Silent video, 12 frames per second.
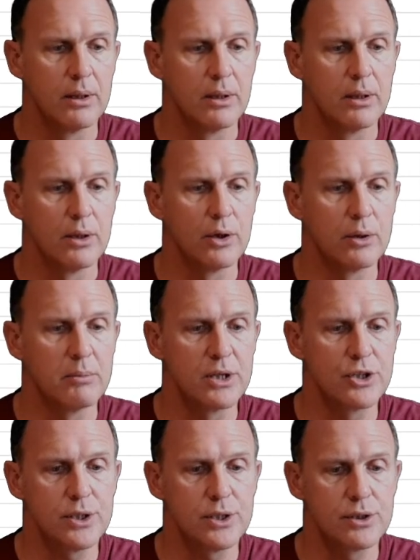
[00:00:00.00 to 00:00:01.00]
on my
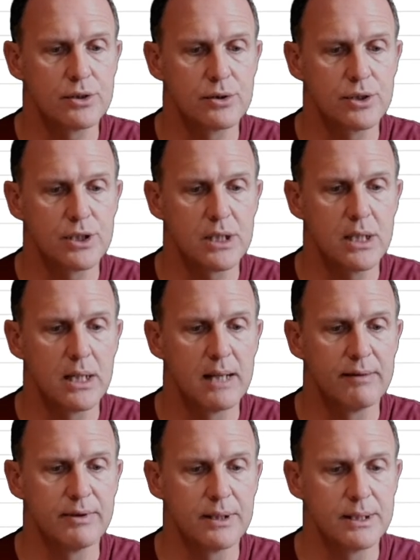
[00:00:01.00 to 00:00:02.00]
sheet. So
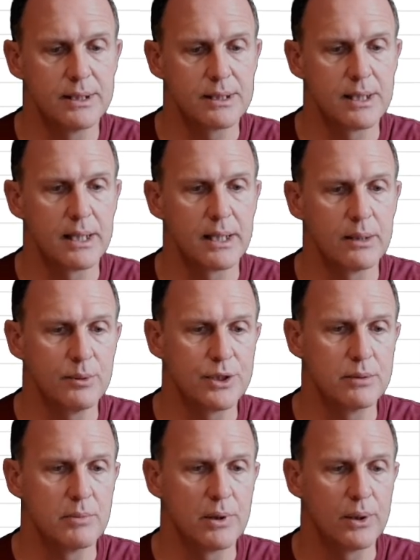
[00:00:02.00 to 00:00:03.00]
C11 is there, which is
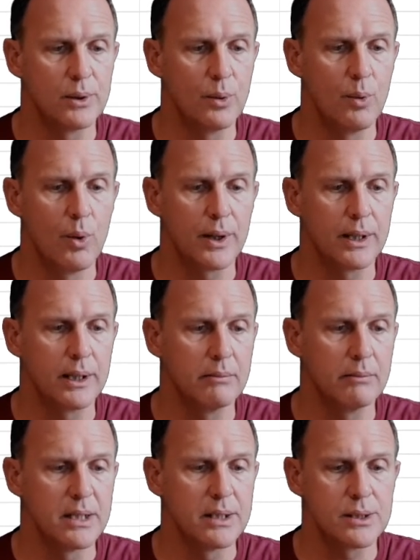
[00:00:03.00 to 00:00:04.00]
my working
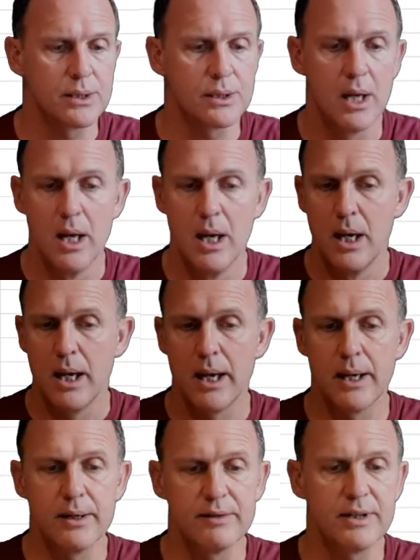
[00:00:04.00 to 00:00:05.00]
minutes. And
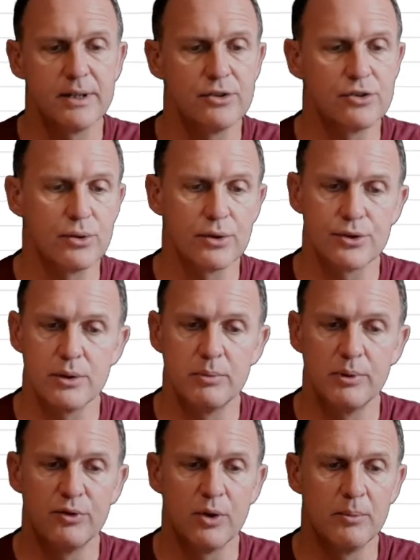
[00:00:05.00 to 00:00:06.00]
I've then just got a simple
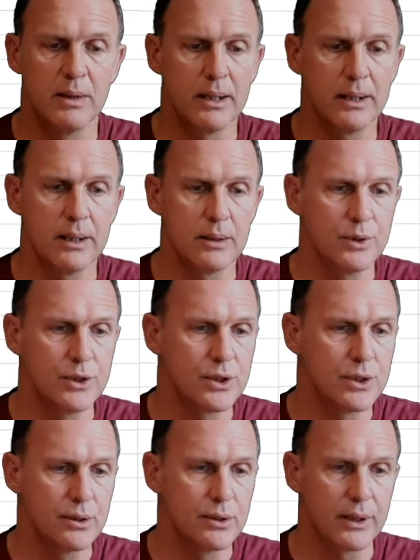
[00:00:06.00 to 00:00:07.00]
formula here, which is
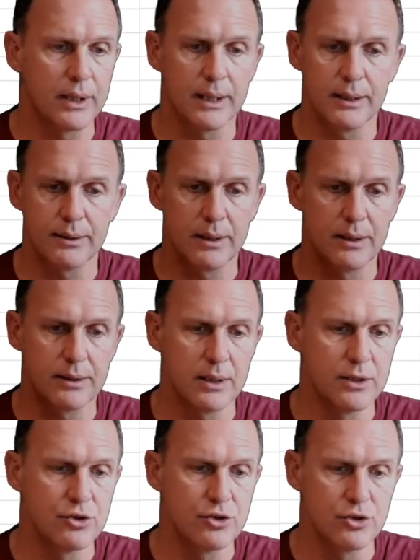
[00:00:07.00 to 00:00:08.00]
looking at get the
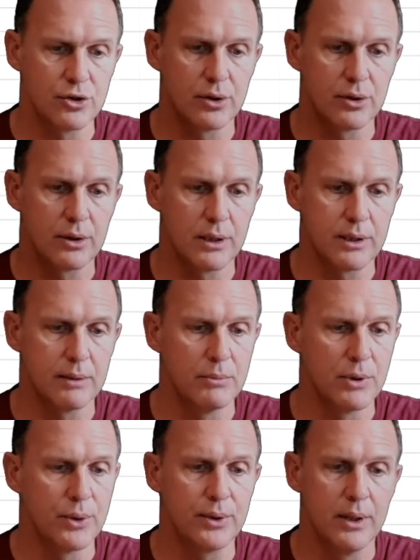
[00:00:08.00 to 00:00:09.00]
integer, get the
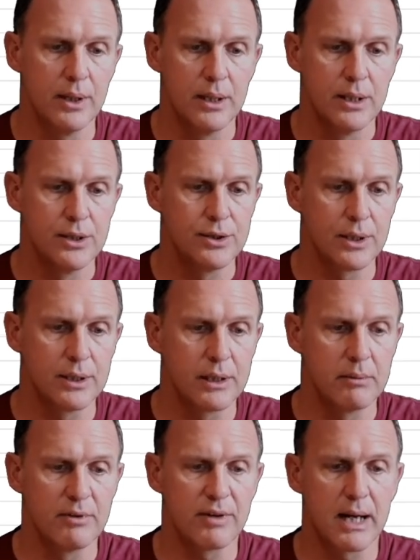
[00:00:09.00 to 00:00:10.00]
mod, to get the number
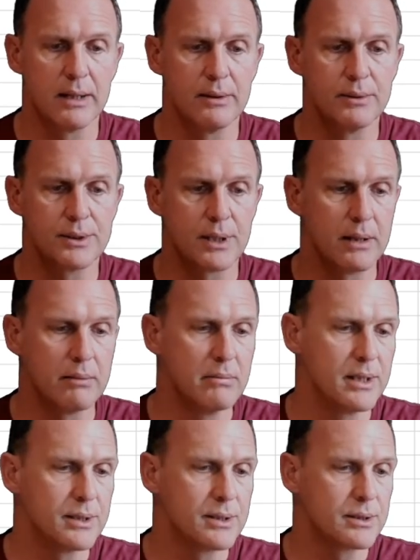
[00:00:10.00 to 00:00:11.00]
of hours and
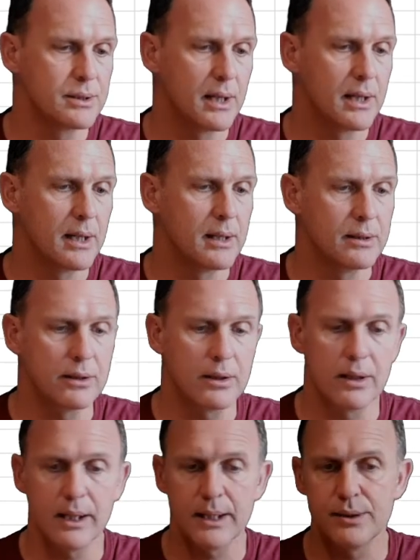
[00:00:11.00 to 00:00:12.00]
minutes, and
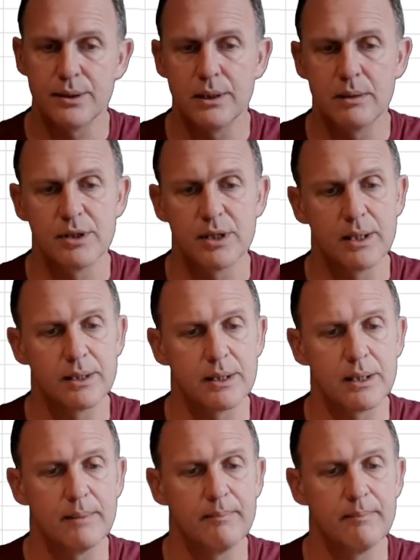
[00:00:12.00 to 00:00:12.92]
concatenate them together there.